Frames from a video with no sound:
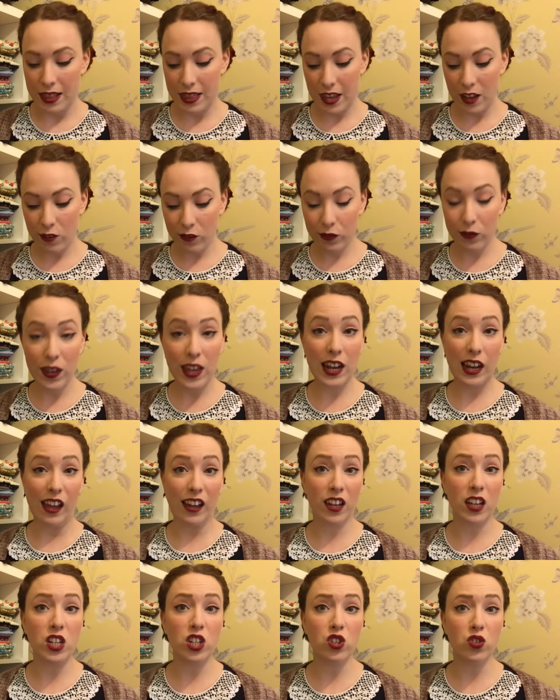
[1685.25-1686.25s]
they fit
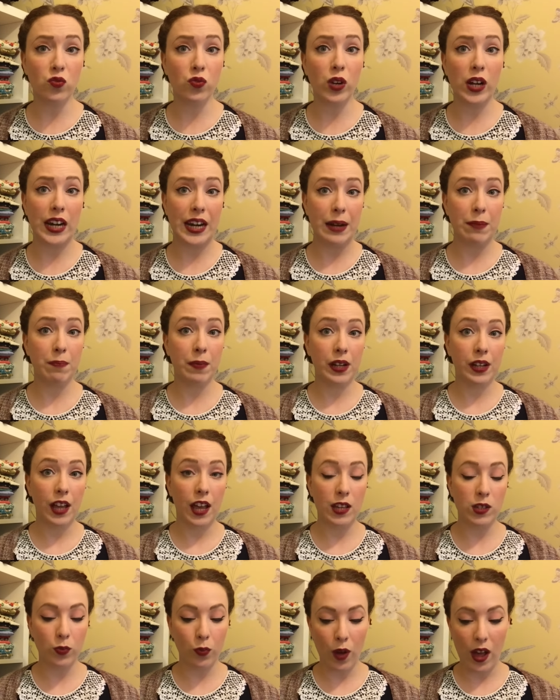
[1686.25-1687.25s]
like a dream
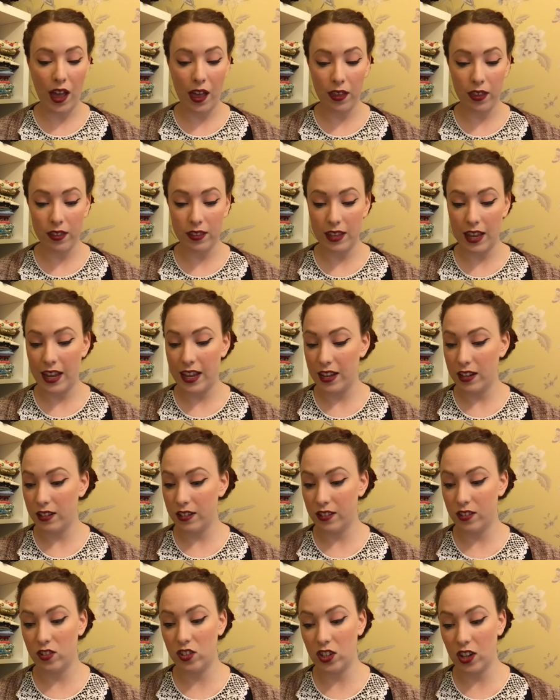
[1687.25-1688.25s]
as well. They
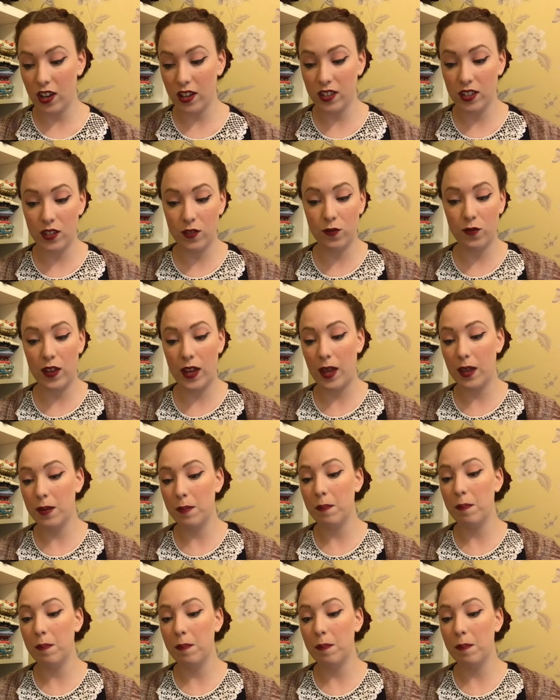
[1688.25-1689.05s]
just fit